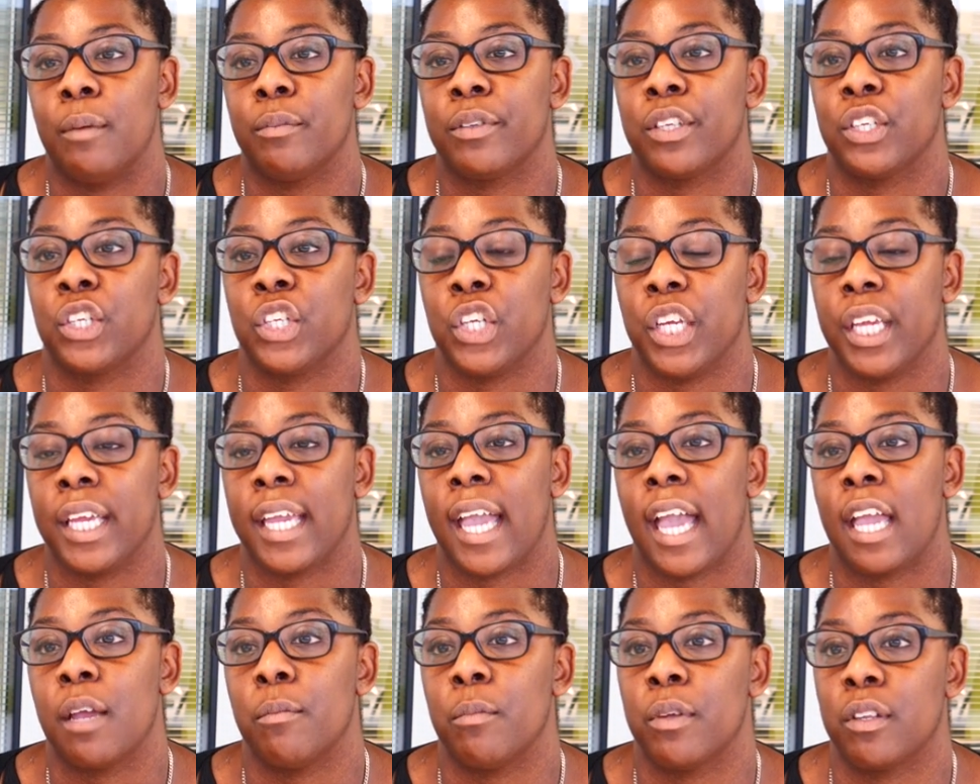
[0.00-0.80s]
so she
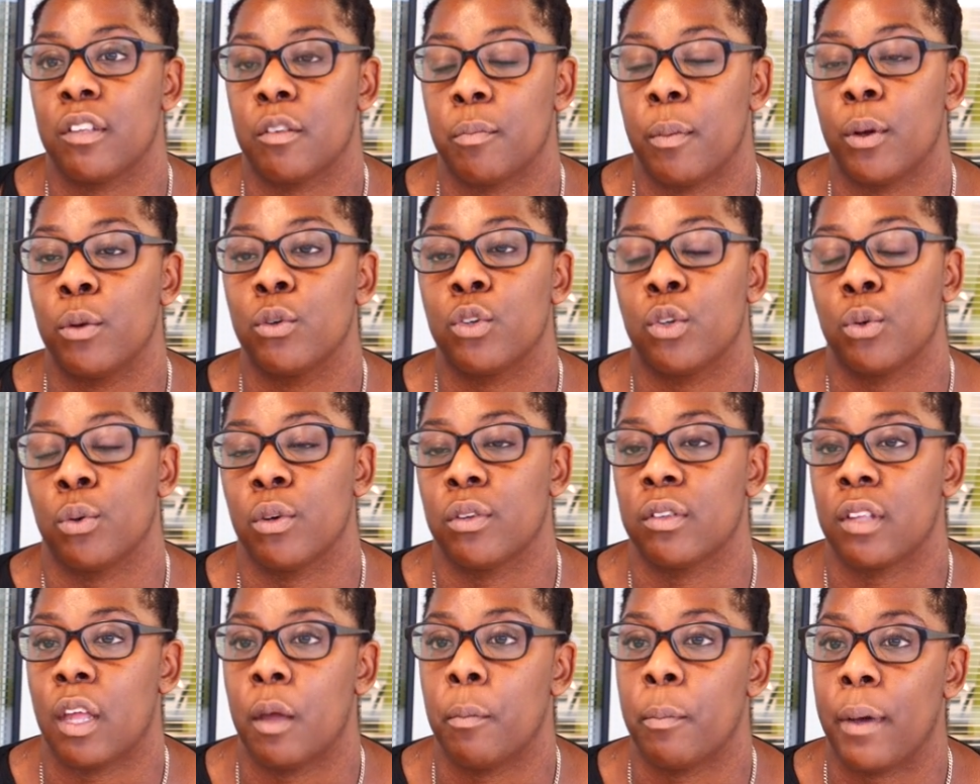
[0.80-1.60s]
came and spoke to
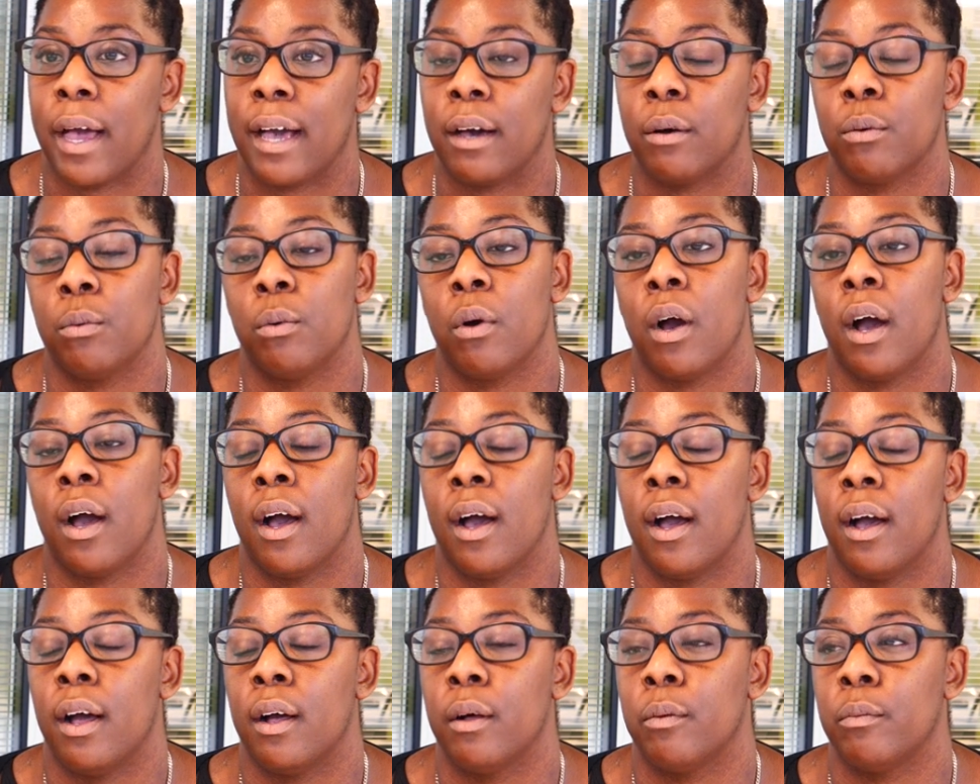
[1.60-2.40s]
us about
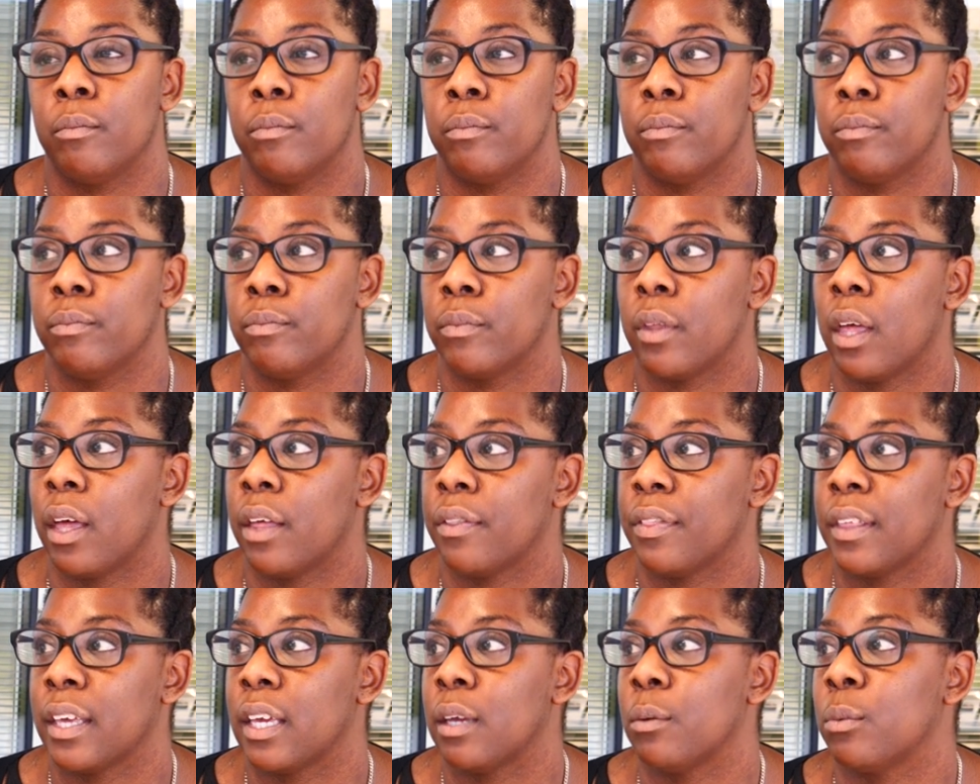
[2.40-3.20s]

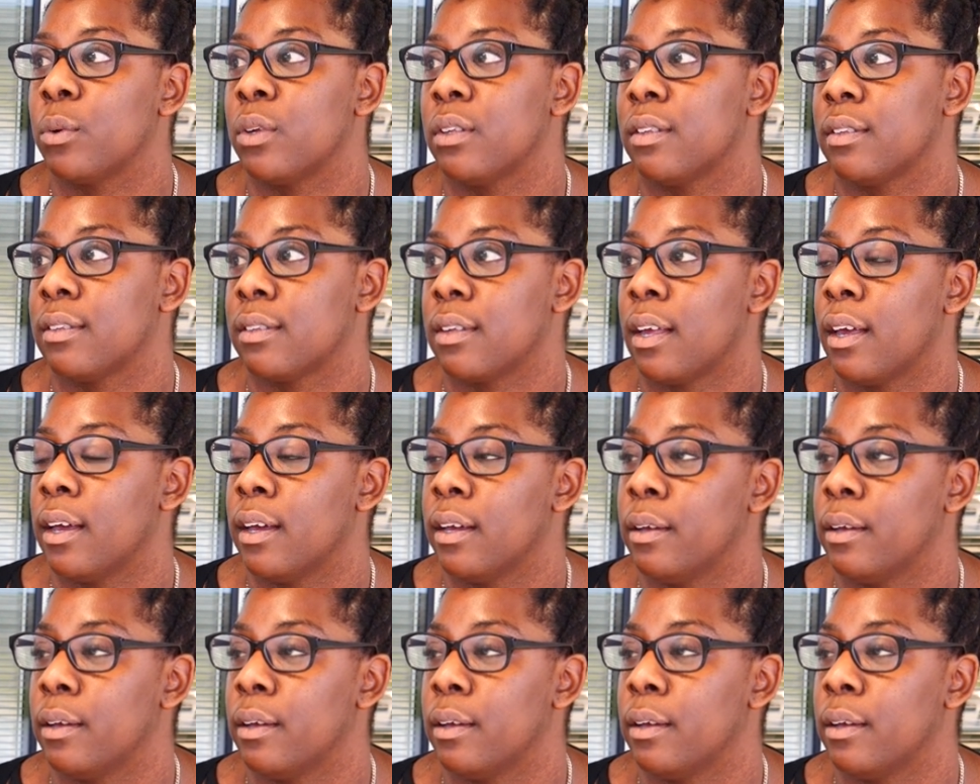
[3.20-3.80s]
I think it was